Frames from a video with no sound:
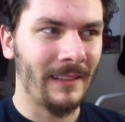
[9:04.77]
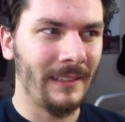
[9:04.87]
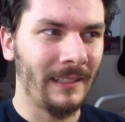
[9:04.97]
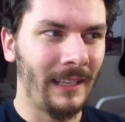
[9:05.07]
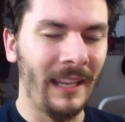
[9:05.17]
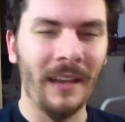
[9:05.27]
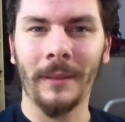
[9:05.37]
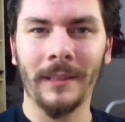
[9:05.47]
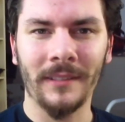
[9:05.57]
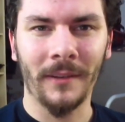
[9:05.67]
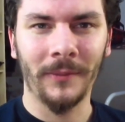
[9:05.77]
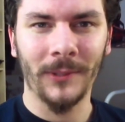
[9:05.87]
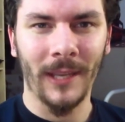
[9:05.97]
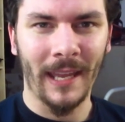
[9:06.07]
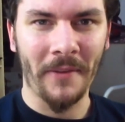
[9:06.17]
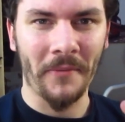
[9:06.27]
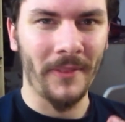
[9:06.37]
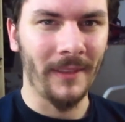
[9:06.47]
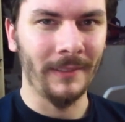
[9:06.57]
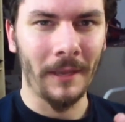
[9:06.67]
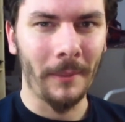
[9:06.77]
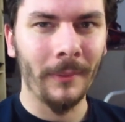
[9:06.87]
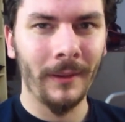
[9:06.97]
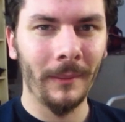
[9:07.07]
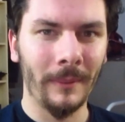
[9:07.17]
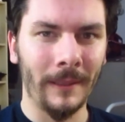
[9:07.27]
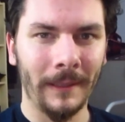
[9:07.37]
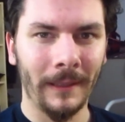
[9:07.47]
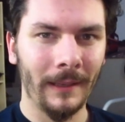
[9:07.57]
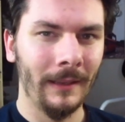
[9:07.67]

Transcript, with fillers: did I allow myself to have this happening, but